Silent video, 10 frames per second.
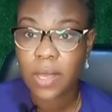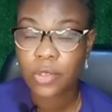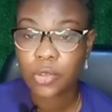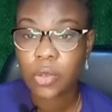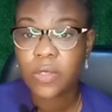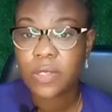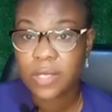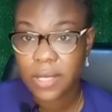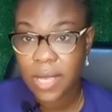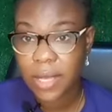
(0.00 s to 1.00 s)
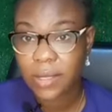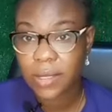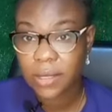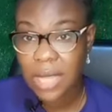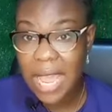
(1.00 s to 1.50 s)
Trust is earned,
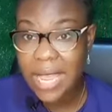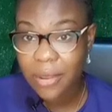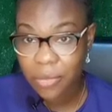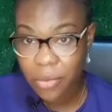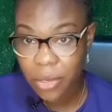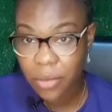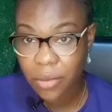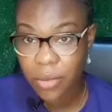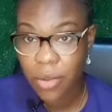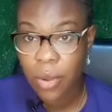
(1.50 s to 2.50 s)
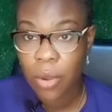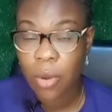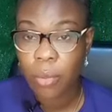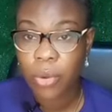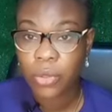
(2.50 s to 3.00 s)
I agree.
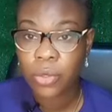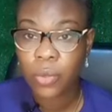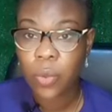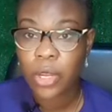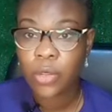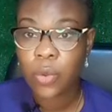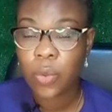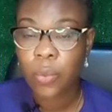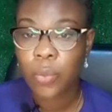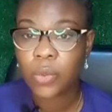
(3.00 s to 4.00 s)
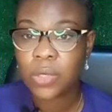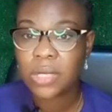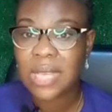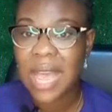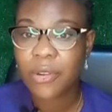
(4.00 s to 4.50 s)
But when you put it
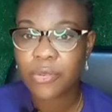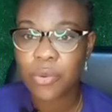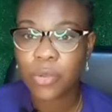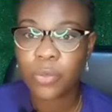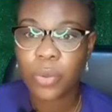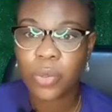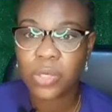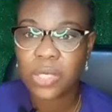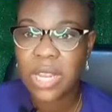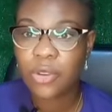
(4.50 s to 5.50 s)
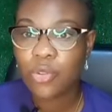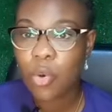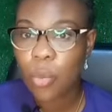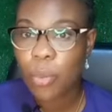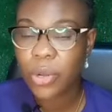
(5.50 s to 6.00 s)
across board that
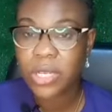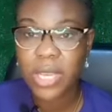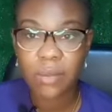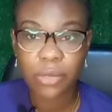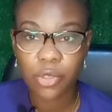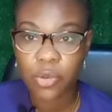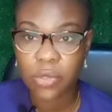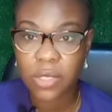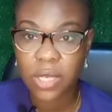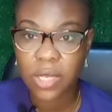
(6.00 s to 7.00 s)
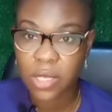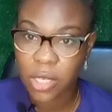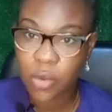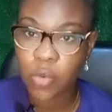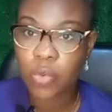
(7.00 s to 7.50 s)
nobody can be trusted,
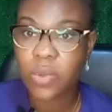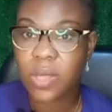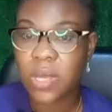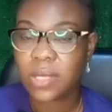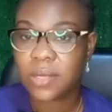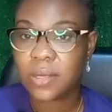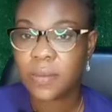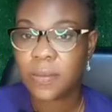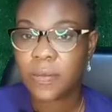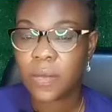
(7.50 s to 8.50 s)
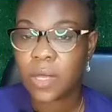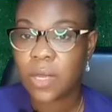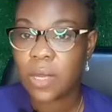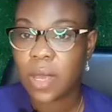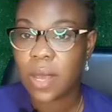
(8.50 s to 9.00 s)
it could be
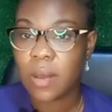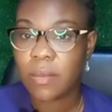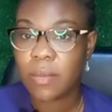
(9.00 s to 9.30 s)
that